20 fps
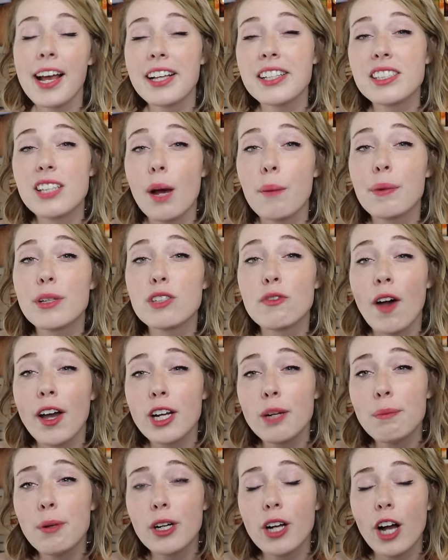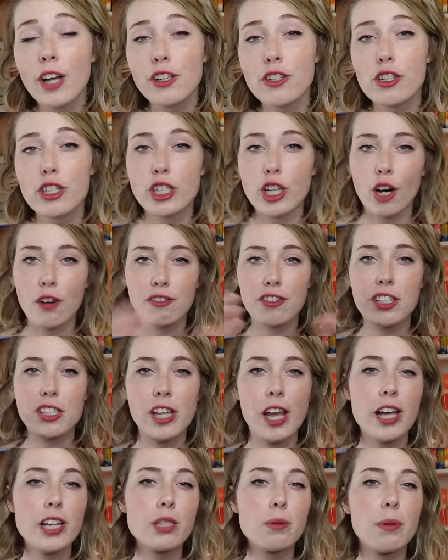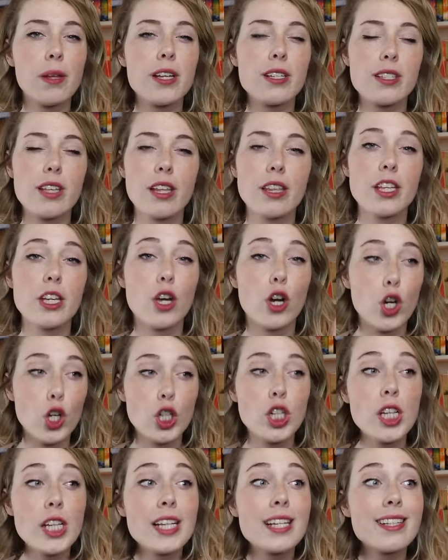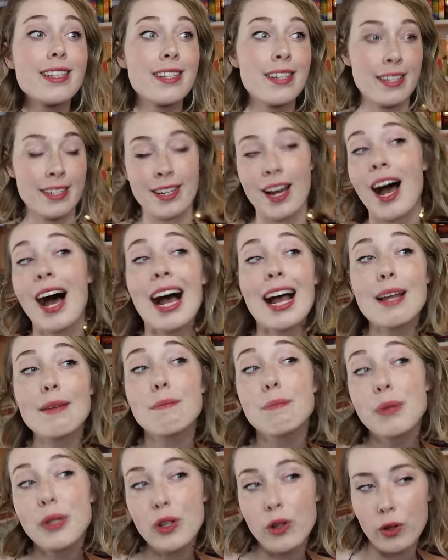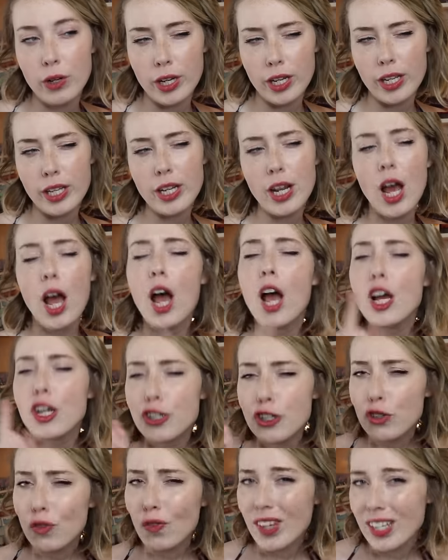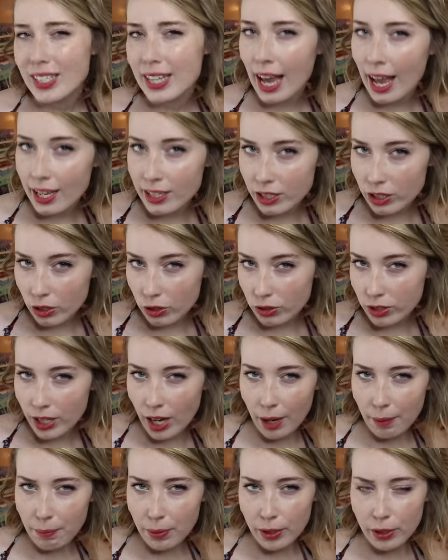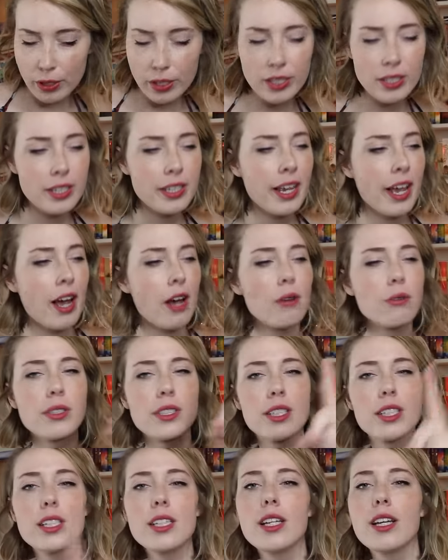Next up is find a book on your shelf that takes place in the earliest time period. Does fantastical time periods count?